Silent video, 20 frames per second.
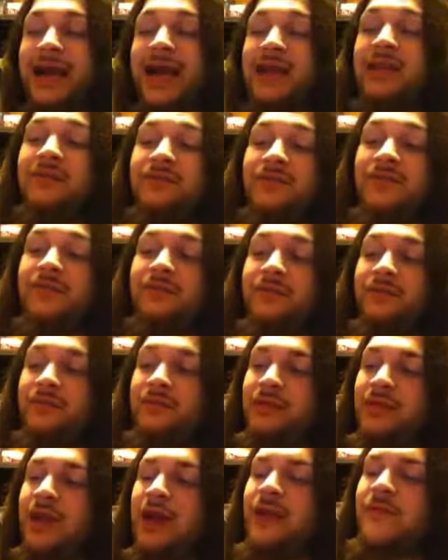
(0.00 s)
kind of
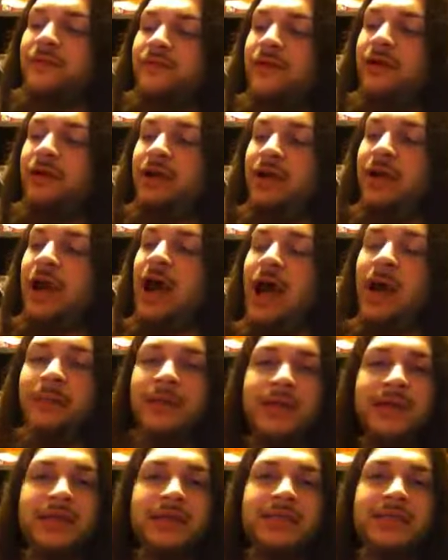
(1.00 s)
not very
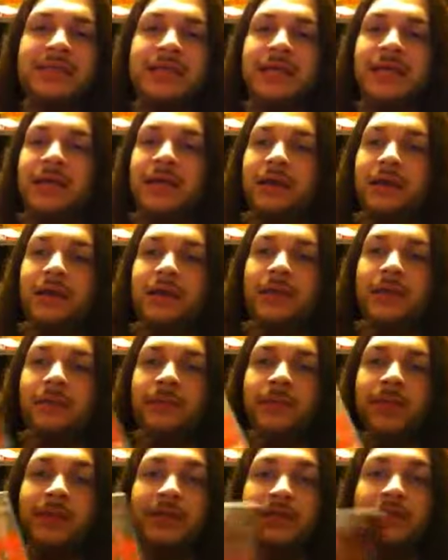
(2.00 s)
common to see
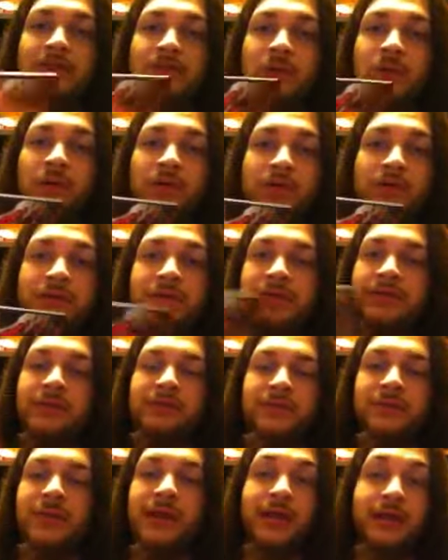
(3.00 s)
in
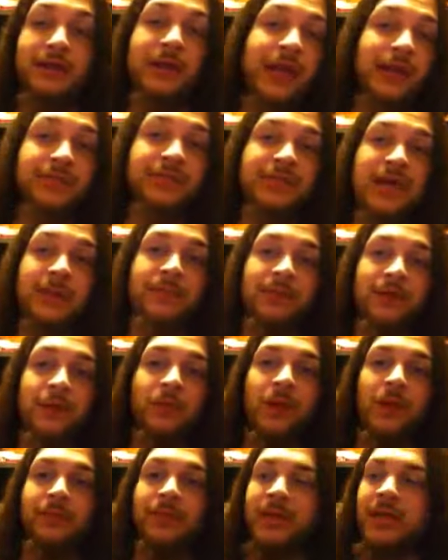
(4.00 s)
stores like GameStop or
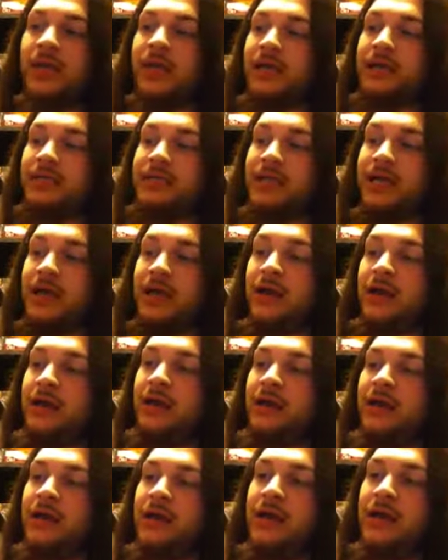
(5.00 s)
anywhere, because it
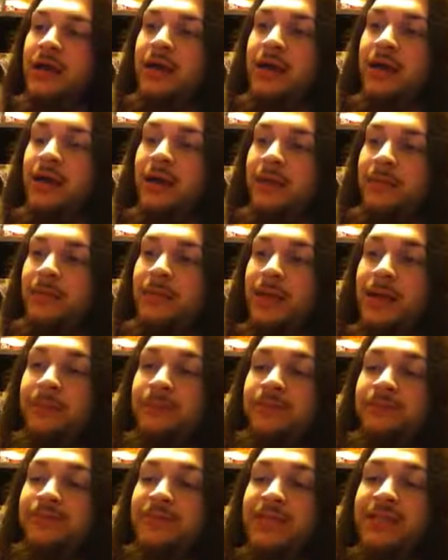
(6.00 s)

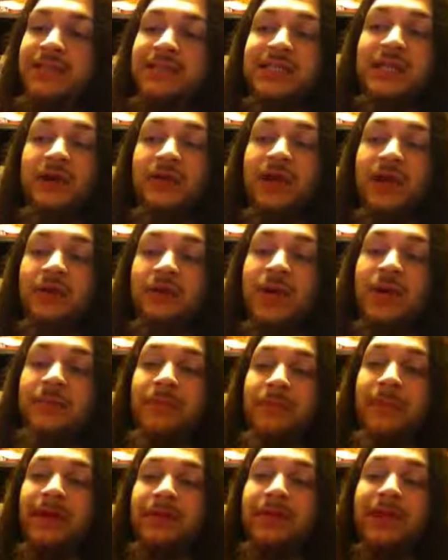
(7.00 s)
didn't sell that great,
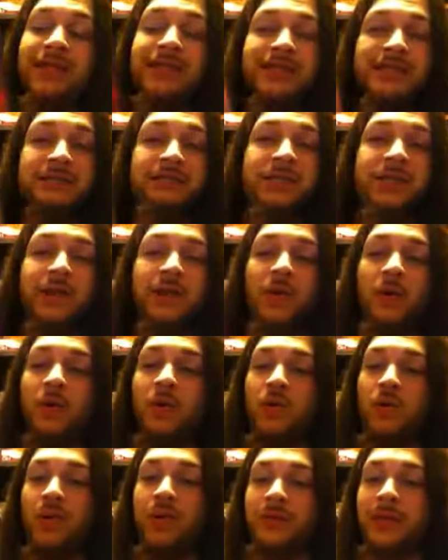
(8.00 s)
but mainly it's pretty
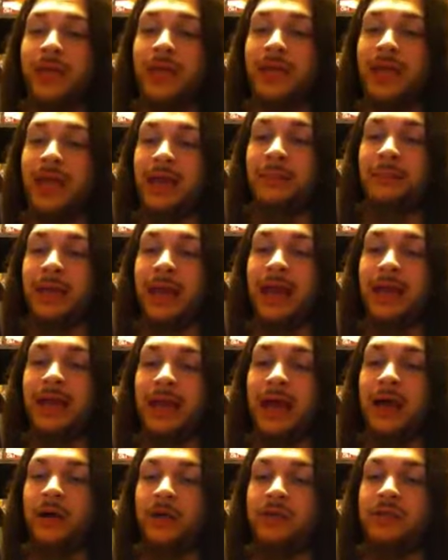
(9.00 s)
old. I mean, it came back
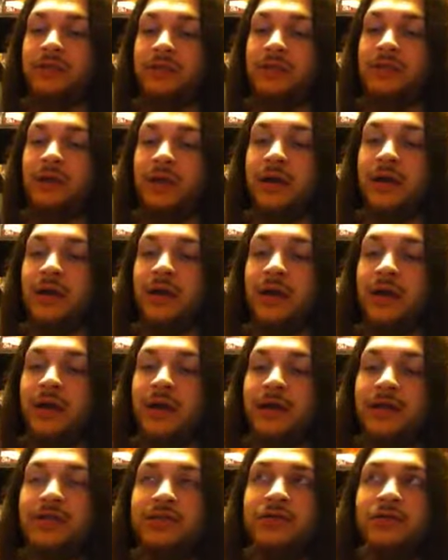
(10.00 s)
out
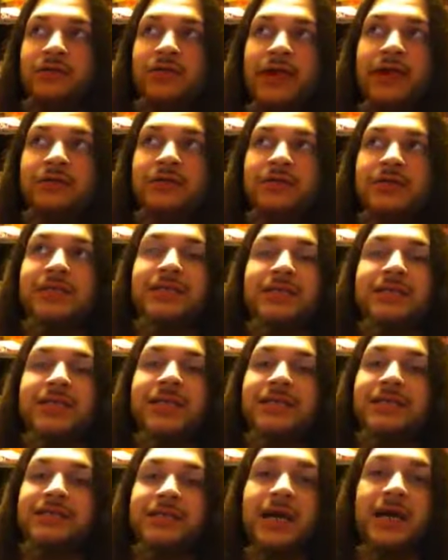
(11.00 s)
in
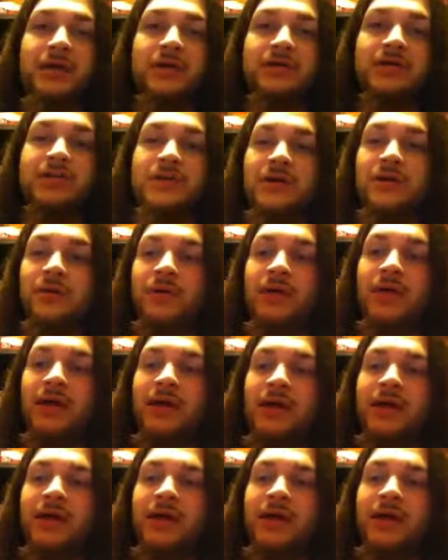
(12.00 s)
2006 now, so